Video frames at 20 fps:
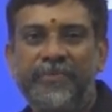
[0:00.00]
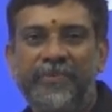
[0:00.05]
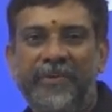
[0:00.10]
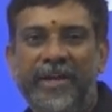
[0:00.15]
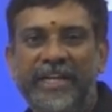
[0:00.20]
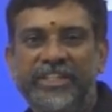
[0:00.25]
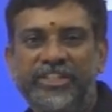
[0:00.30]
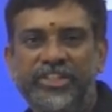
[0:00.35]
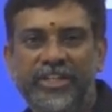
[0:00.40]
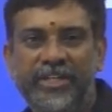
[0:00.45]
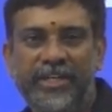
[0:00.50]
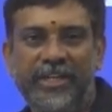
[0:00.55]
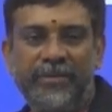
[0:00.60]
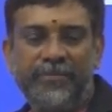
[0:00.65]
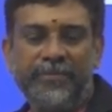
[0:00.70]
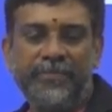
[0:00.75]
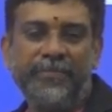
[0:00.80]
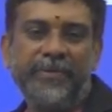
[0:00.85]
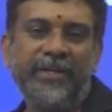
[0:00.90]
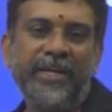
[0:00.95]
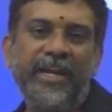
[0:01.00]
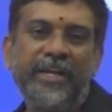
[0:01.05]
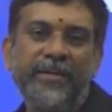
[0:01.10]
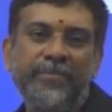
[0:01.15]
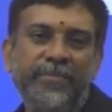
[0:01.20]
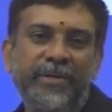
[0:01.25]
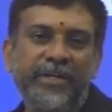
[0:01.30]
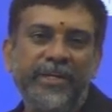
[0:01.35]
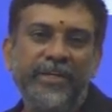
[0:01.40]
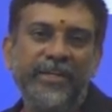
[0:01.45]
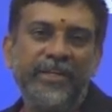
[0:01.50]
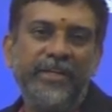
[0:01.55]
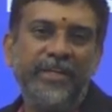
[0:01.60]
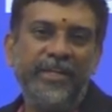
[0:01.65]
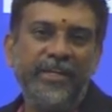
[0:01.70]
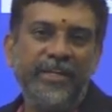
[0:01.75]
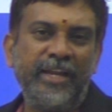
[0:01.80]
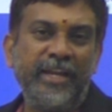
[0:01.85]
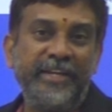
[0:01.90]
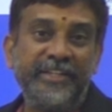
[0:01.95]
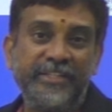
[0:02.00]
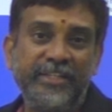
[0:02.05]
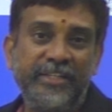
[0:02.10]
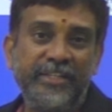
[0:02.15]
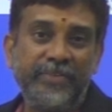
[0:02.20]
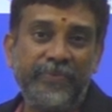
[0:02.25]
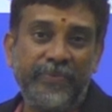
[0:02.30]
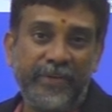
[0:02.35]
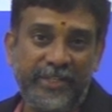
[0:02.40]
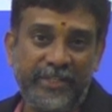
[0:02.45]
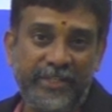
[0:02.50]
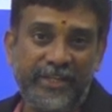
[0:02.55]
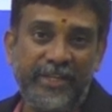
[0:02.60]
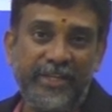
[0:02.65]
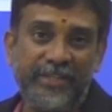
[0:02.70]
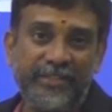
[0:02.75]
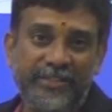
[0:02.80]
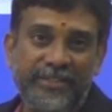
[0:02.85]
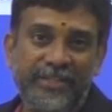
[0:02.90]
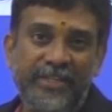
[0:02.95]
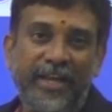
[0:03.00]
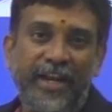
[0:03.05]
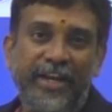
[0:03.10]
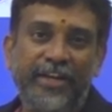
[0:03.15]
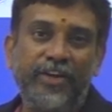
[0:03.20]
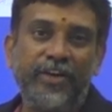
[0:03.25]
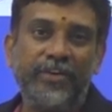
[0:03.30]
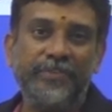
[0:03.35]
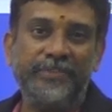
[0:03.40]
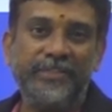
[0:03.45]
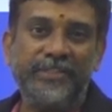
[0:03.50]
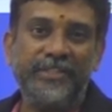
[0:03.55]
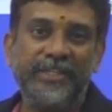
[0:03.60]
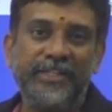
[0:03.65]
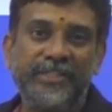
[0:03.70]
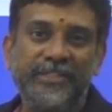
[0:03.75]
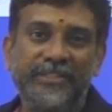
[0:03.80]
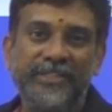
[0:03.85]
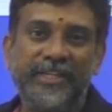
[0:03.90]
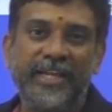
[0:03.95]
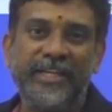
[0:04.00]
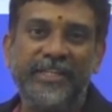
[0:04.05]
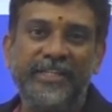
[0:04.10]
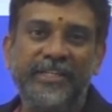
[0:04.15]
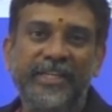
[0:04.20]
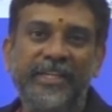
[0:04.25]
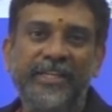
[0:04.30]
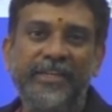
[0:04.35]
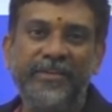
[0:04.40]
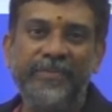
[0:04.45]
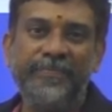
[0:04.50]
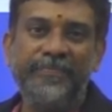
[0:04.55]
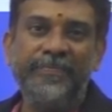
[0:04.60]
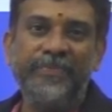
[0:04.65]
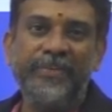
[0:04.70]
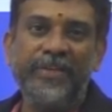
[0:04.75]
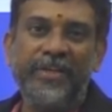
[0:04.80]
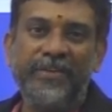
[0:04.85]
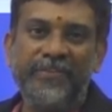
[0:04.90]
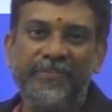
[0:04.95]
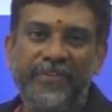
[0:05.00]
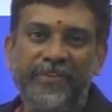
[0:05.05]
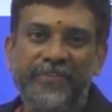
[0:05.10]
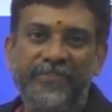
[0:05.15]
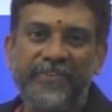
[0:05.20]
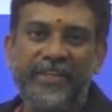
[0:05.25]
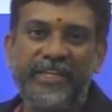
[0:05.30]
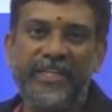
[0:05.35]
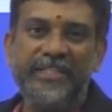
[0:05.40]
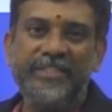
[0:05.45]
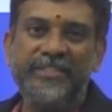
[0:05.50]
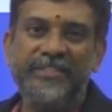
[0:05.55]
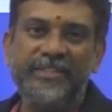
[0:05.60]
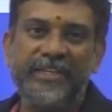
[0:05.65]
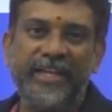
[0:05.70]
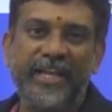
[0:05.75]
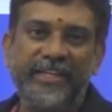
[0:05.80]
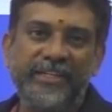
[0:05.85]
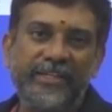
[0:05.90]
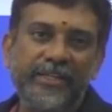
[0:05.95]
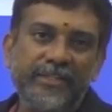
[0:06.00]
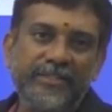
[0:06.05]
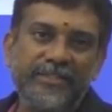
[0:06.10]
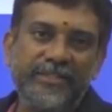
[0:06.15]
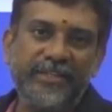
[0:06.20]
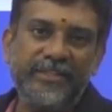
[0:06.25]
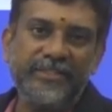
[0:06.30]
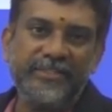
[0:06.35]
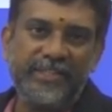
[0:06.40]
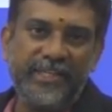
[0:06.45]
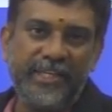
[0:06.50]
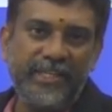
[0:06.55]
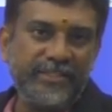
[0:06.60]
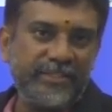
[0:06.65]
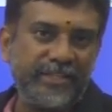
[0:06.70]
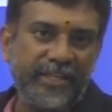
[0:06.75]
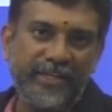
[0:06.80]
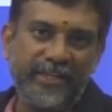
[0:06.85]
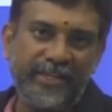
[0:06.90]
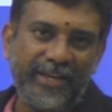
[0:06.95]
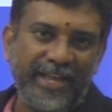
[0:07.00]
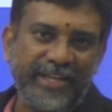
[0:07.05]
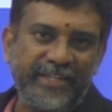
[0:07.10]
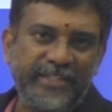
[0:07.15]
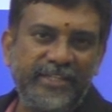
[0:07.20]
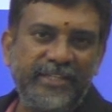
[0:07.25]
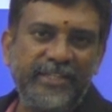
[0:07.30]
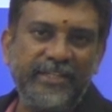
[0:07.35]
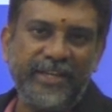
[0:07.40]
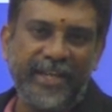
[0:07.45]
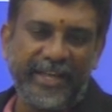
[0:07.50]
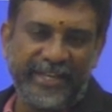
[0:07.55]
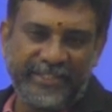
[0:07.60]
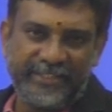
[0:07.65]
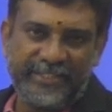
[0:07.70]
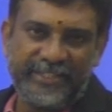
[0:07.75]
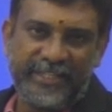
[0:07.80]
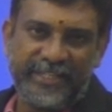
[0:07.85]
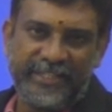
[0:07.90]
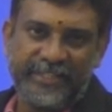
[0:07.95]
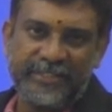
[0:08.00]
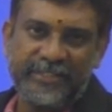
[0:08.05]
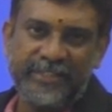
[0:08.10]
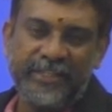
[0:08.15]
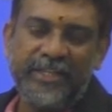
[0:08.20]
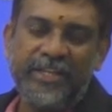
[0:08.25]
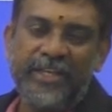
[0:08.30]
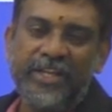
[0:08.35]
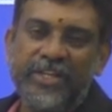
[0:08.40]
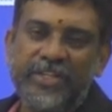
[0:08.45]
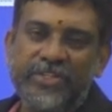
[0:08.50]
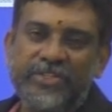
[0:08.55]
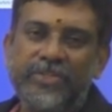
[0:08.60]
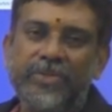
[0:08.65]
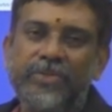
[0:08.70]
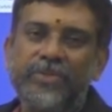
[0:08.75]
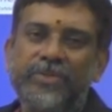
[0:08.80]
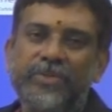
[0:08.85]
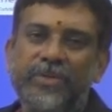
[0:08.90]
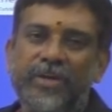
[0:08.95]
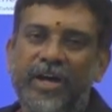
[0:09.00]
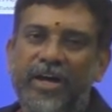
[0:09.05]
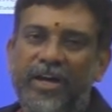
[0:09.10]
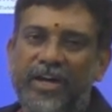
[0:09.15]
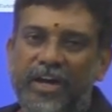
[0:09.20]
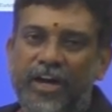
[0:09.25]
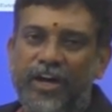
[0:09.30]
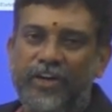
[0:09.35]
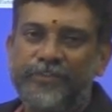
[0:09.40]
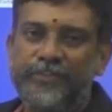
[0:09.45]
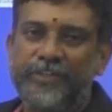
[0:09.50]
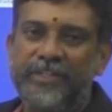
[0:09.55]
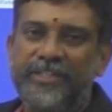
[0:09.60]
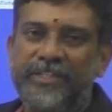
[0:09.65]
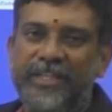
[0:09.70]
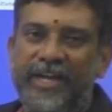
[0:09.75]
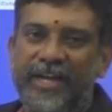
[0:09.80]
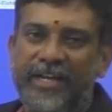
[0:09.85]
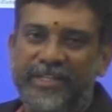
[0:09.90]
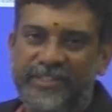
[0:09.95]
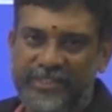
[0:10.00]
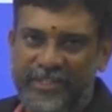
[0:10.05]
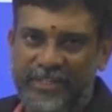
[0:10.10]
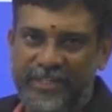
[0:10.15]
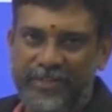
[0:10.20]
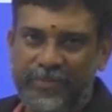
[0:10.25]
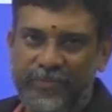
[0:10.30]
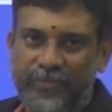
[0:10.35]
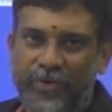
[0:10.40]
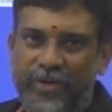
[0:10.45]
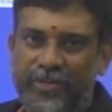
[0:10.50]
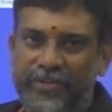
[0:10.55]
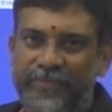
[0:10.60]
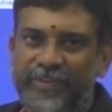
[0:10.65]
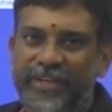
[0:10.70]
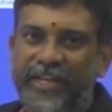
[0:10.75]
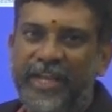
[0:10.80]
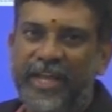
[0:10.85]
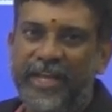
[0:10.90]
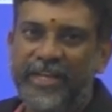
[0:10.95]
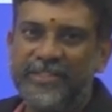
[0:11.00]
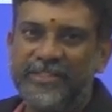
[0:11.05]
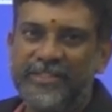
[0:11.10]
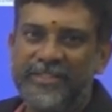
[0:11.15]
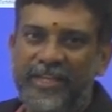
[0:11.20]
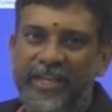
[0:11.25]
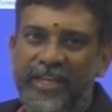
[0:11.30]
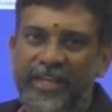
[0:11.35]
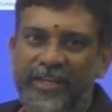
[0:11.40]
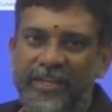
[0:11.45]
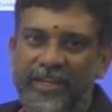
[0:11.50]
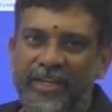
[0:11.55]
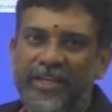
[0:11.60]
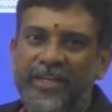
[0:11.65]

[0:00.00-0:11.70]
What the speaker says: fashion in Great Britain in 1920s and after that 1950s, 1960s and 1990s. So after that what we had seen